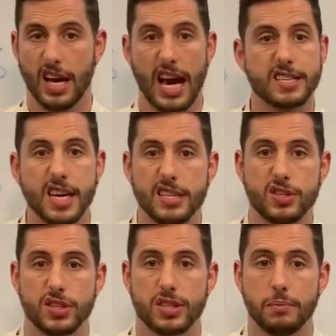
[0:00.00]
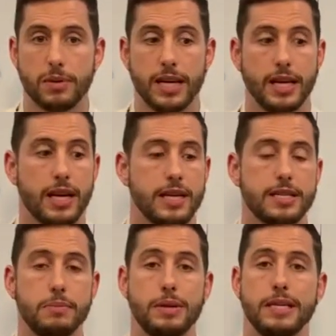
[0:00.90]
Asset is just simply
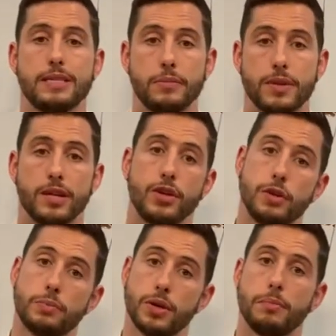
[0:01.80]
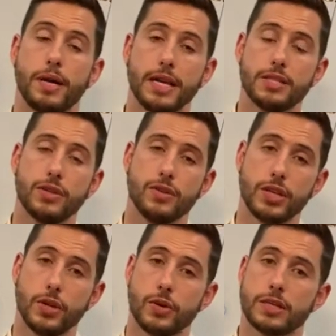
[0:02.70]
simply something that you can put your money into that
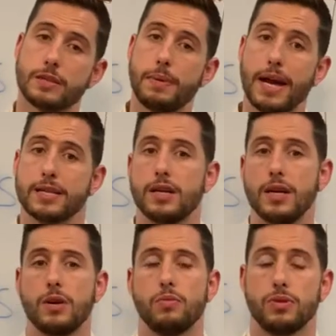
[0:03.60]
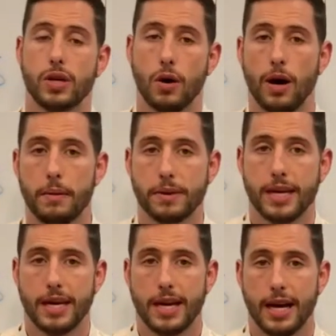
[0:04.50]
you expect would go up
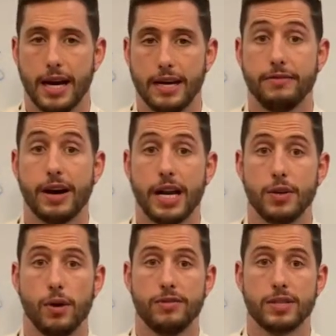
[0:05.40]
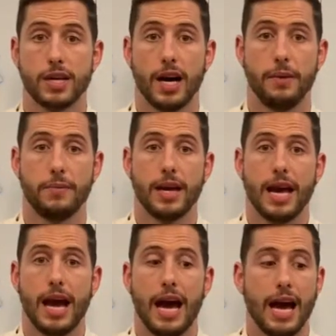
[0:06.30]
uh, in value over time.
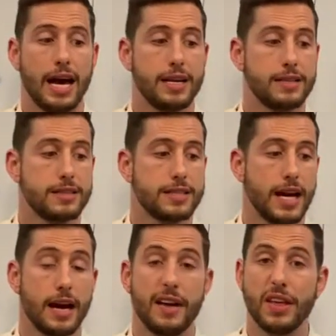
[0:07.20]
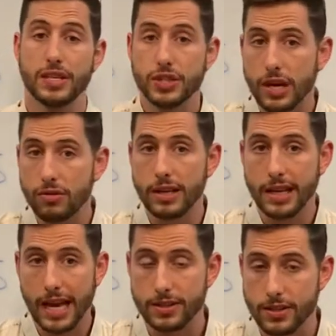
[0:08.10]
And, uh, and that's generally the
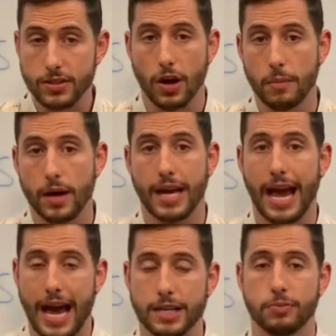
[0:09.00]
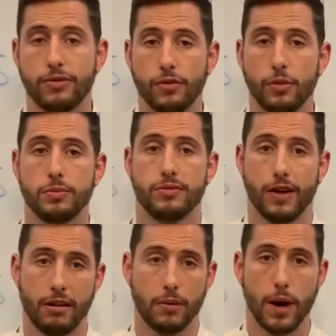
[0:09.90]
case. The stock market has performed
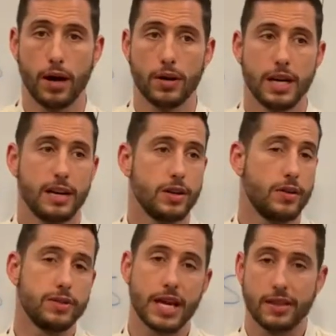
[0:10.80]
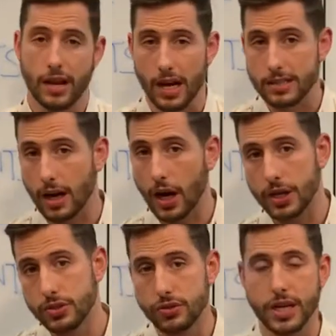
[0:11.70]
very well. You know, if you take the last
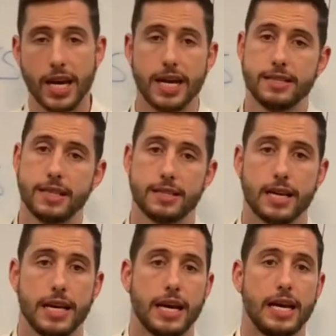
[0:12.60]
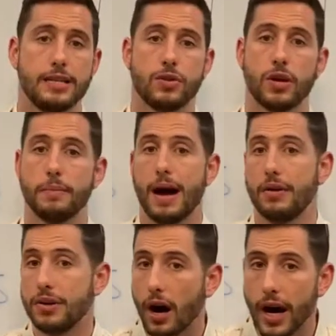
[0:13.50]
100 years, it's, it's got
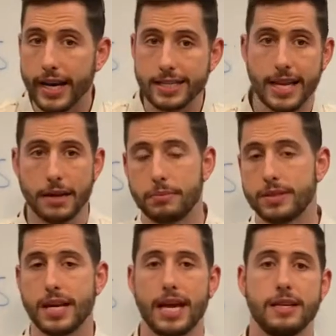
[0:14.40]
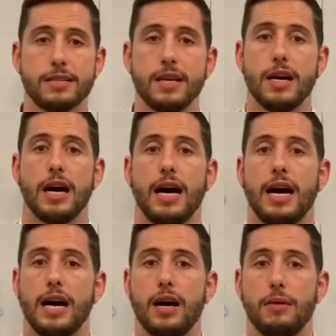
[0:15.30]
about 9 10%
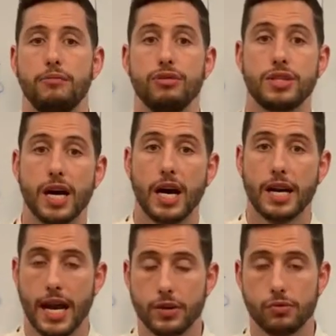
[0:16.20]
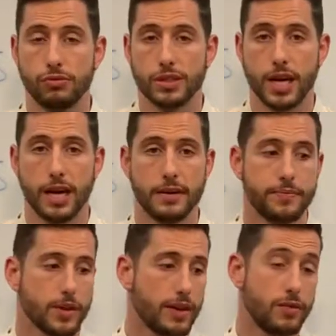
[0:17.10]
um, return, annual return.
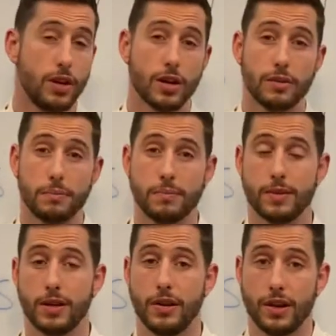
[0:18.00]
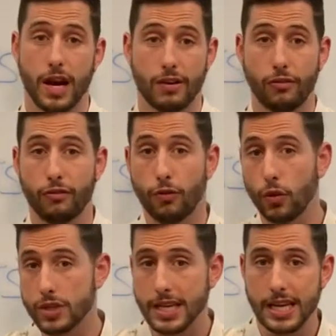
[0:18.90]
If you look at you know, the last
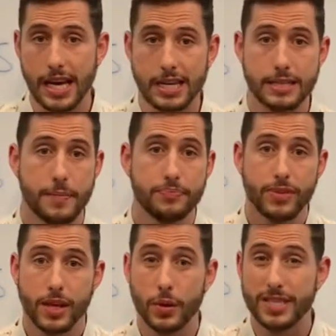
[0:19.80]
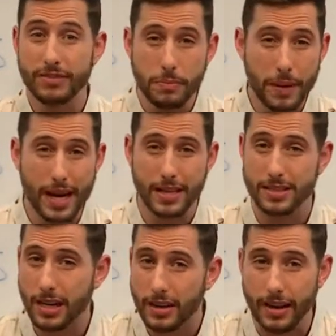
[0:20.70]
40 years, you know, it's even better. It's
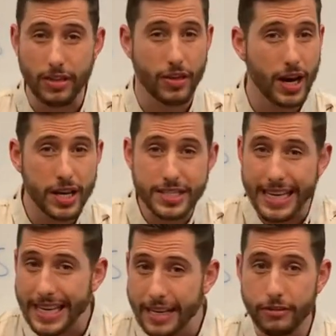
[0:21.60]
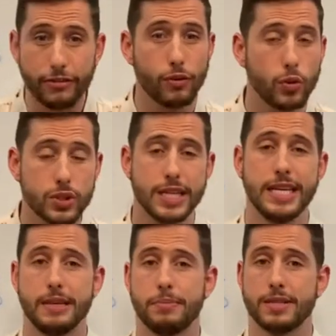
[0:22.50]
kind of like 13,
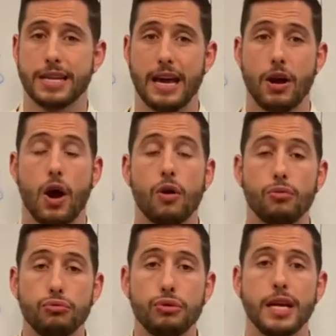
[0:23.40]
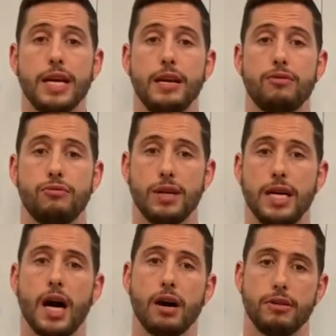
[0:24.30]
14% really, really
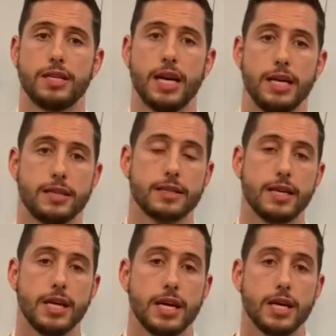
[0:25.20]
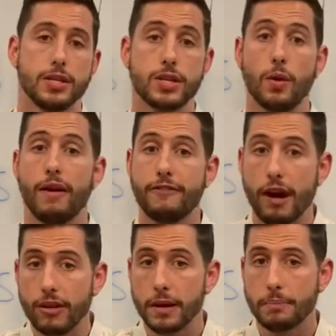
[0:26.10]
high returns. So, a
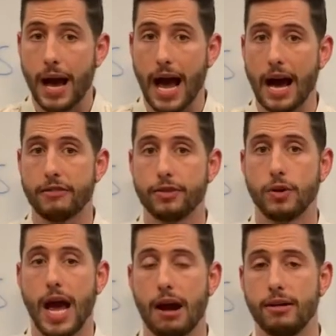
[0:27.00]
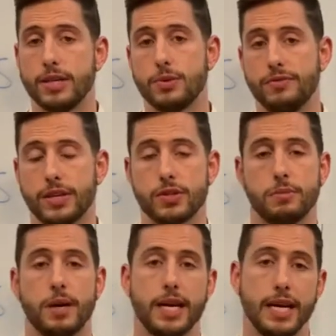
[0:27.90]
very powerful area to invest your
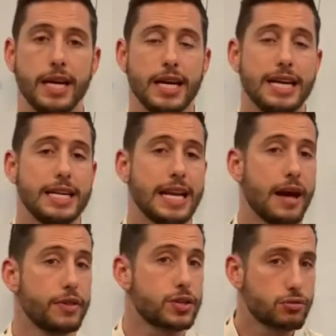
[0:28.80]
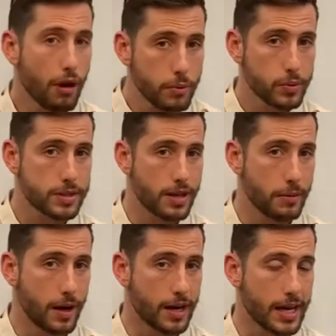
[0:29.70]
money. Now, the trouble with the stock
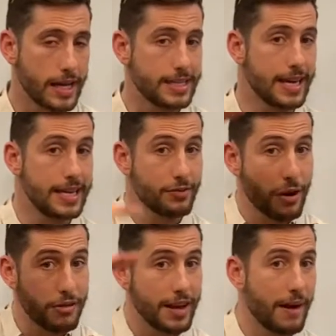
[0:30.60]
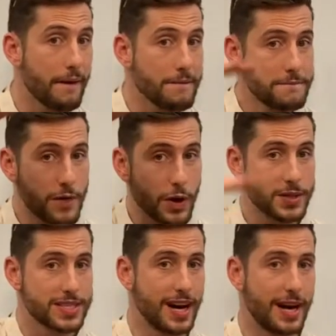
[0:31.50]
market is it is very
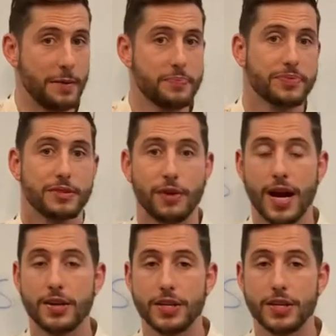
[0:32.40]
volatile, right?